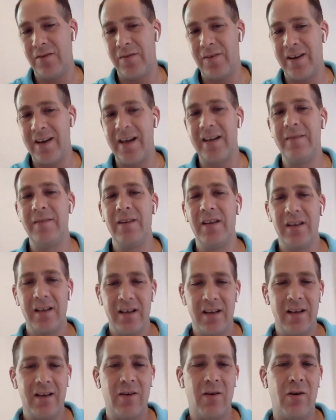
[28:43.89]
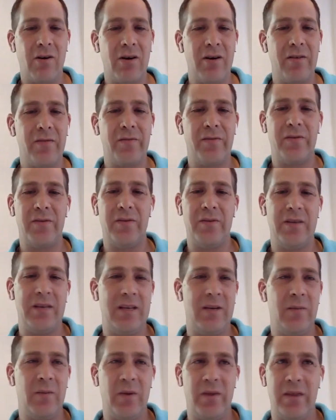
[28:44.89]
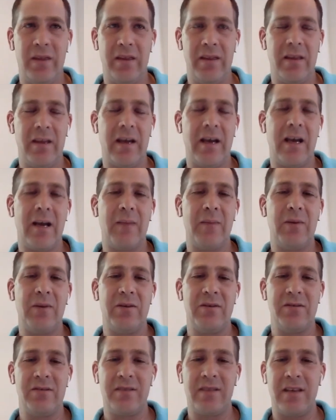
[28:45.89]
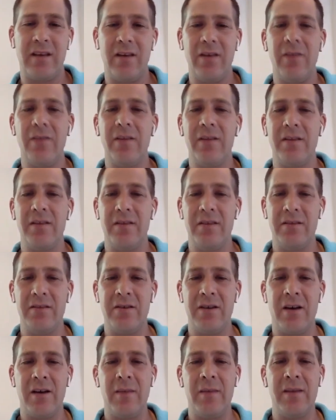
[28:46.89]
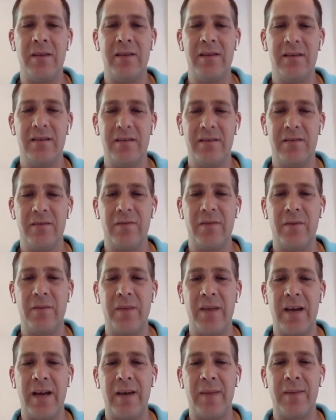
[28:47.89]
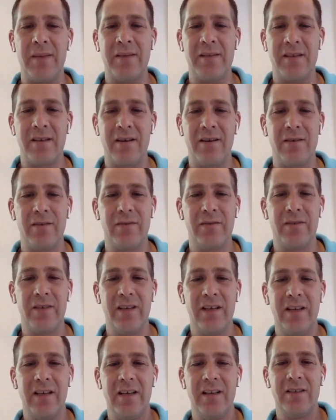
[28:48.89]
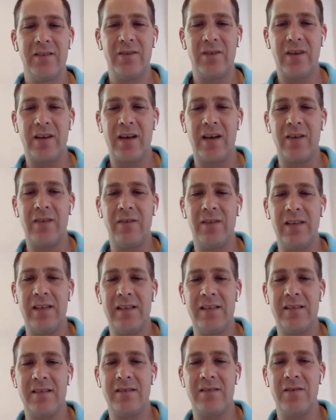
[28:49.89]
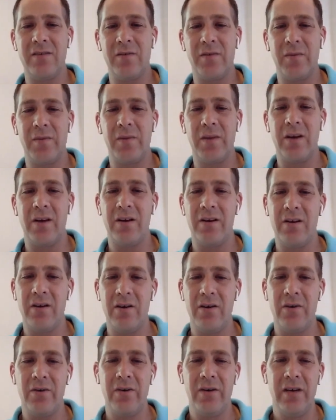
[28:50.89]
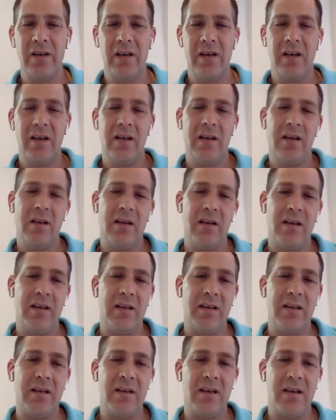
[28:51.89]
you're fine. Or if you need within the app, you can just kill the job from the app itself. So it kind of releases you from the unknown, and